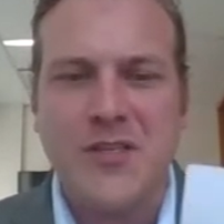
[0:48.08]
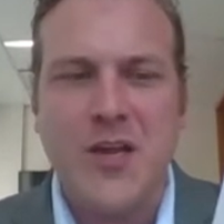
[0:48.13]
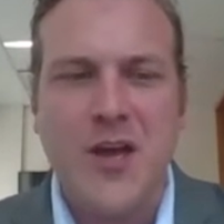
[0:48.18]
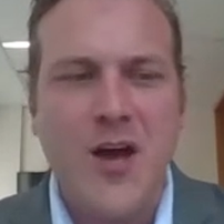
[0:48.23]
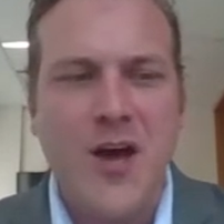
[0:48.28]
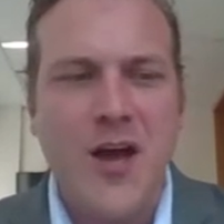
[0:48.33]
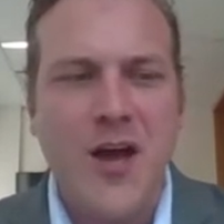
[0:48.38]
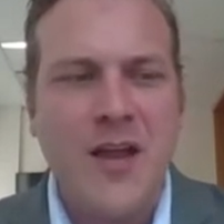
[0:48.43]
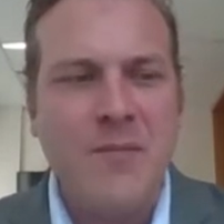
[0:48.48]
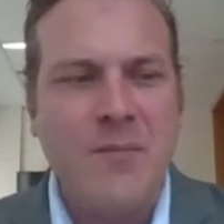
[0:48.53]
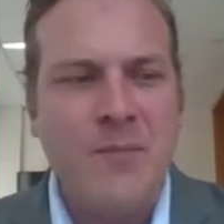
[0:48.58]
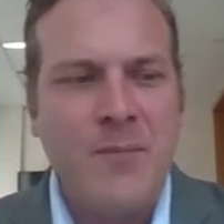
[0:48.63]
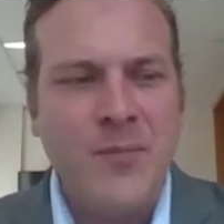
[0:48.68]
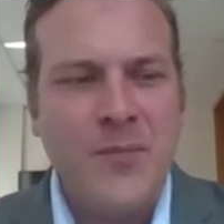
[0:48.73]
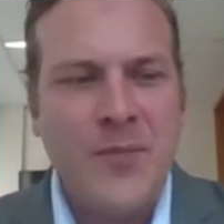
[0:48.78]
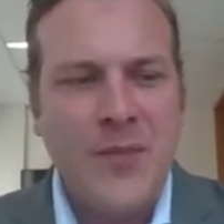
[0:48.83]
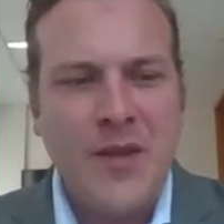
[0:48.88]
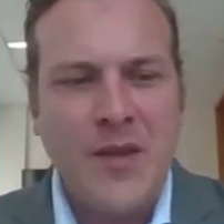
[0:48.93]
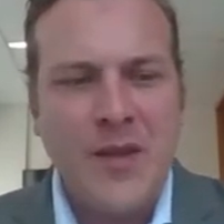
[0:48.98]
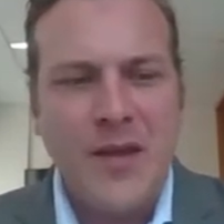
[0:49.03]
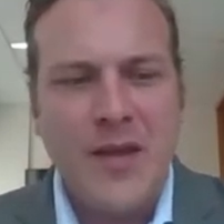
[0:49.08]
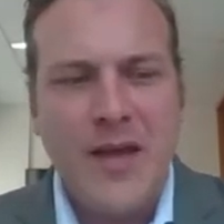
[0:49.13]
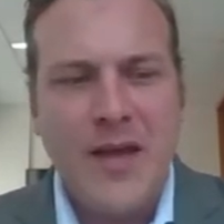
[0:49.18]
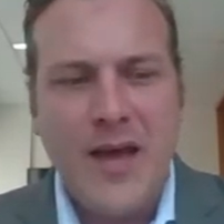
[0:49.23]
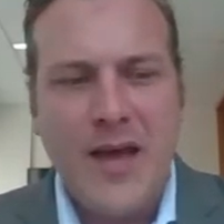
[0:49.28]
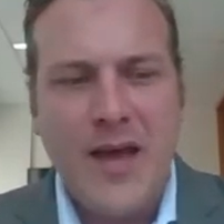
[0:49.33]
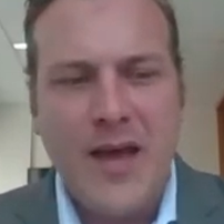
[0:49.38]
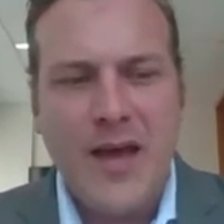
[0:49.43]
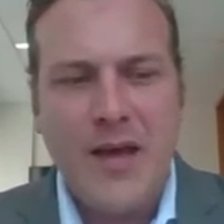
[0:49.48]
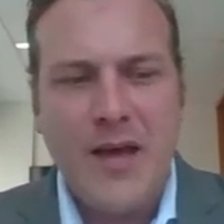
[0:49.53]
slide,
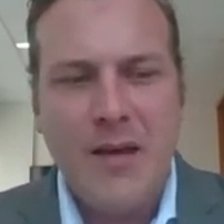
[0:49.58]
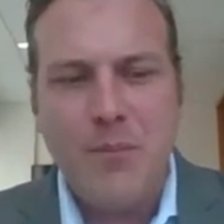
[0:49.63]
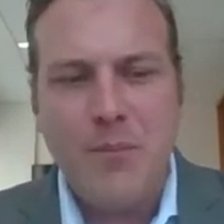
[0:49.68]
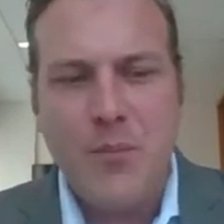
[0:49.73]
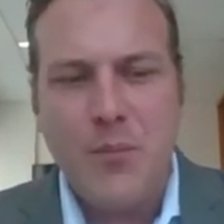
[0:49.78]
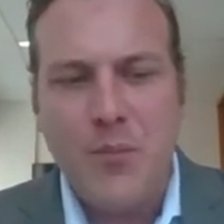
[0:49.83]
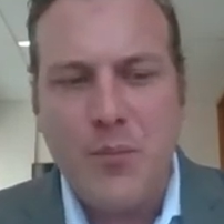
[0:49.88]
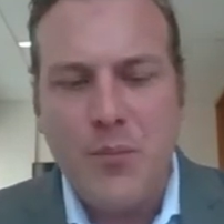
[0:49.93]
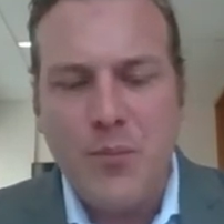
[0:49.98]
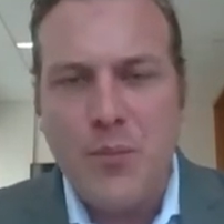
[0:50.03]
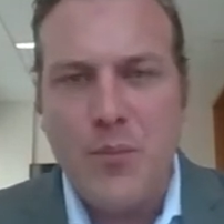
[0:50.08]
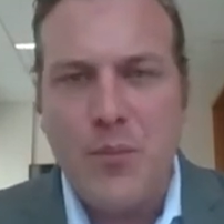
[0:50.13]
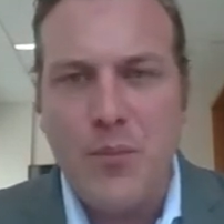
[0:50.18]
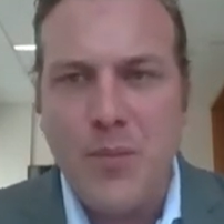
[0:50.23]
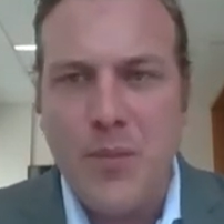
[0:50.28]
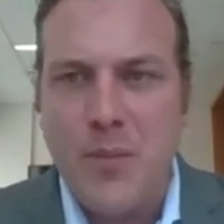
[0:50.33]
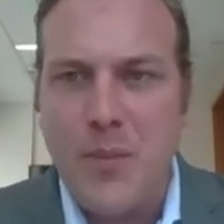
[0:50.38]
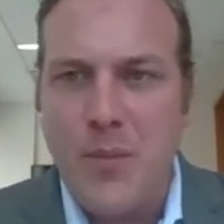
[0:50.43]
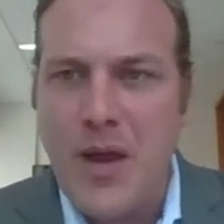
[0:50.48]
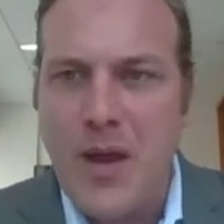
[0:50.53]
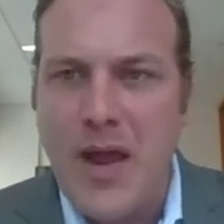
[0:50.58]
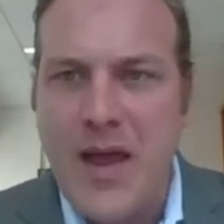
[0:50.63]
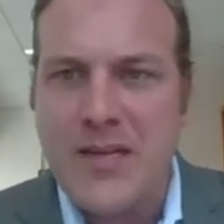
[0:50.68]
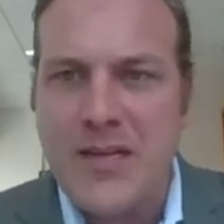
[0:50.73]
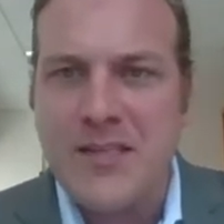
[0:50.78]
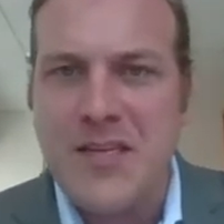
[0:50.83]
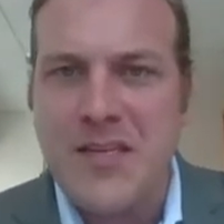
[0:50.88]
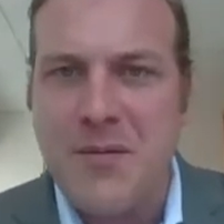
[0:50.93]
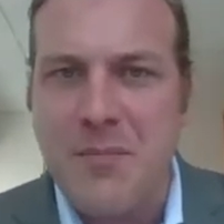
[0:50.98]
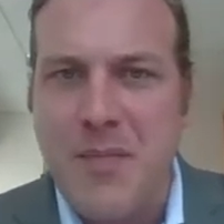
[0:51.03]

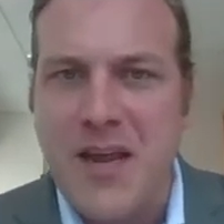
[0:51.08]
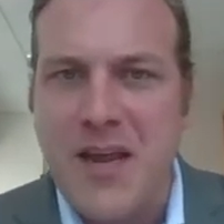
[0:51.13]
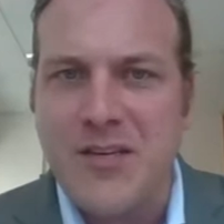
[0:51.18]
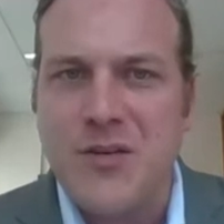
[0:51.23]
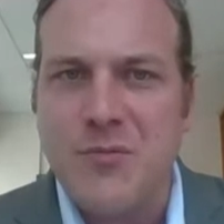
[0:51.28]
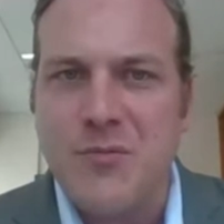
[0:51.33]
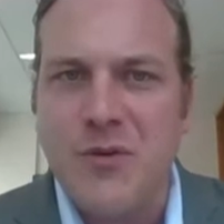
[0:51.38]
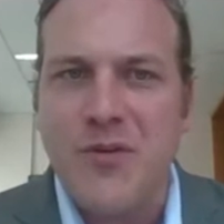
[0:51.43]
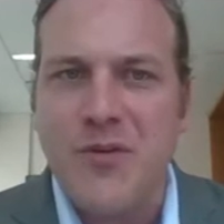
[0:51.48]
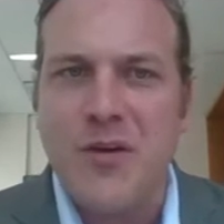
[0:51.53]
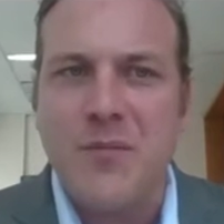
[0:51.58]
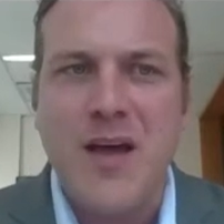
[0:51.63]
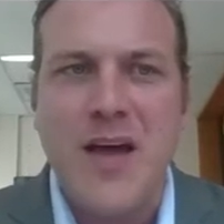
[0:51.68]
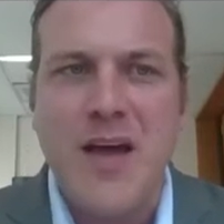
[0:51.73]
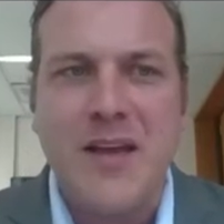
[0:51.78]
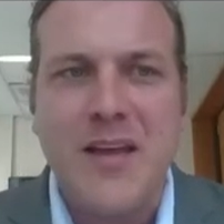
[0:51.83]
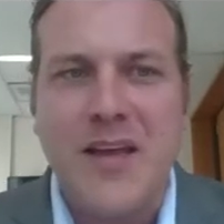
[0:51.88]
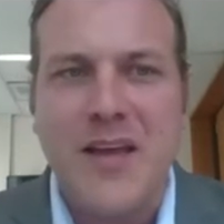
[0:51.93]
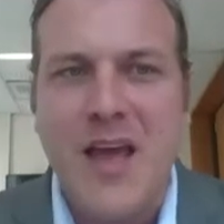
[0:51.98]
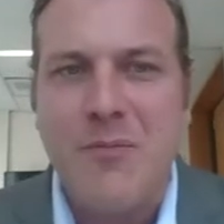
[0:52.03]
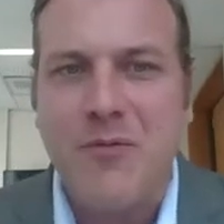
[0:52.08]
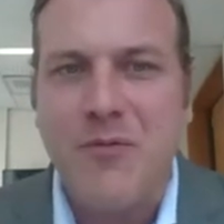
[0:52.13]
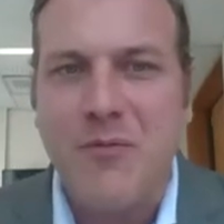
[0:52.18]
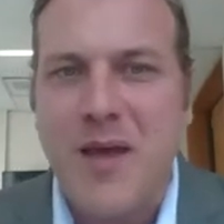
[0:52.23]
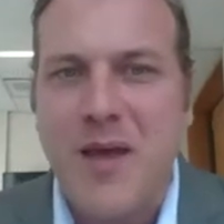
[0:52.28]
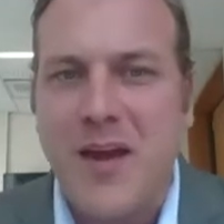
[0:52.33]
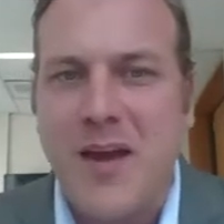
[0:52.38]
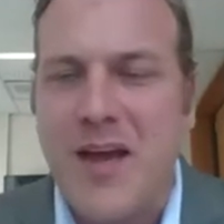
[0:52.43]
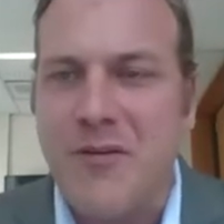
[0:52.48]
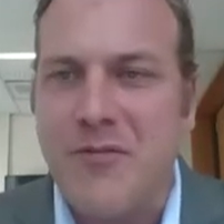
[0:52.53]
as Tim mentioned, we've got a market cap of
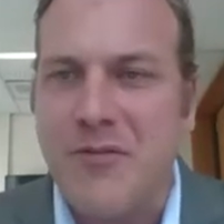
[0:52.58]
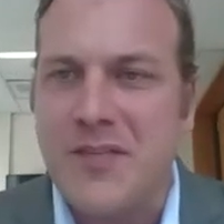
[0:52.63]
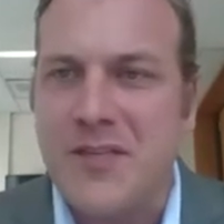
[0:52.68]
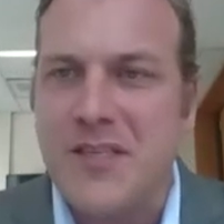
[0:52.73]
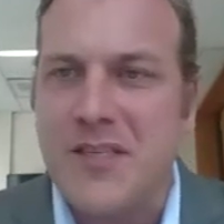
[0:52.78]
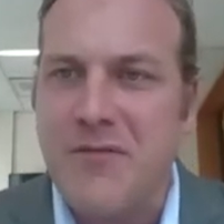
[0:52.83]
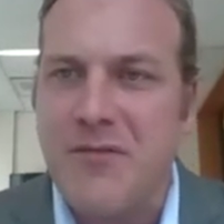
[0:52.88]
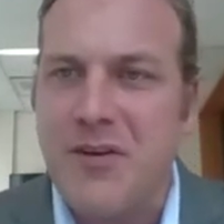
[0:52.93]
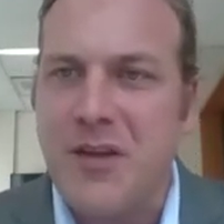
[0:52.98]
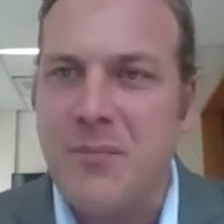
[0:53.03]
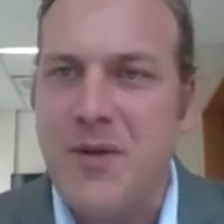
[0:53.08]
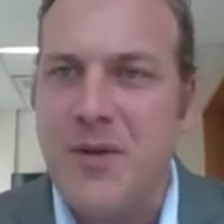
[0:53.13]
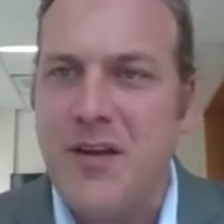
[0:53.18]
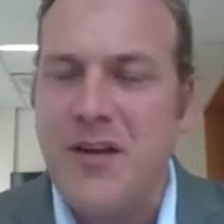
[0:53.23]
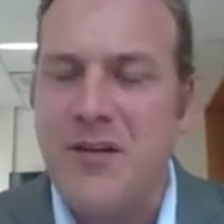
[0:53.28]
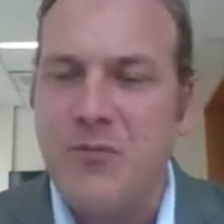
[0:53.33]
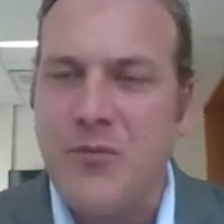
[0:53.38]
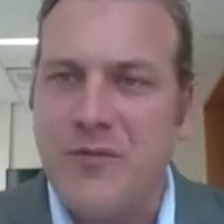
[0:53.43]
about 170 million.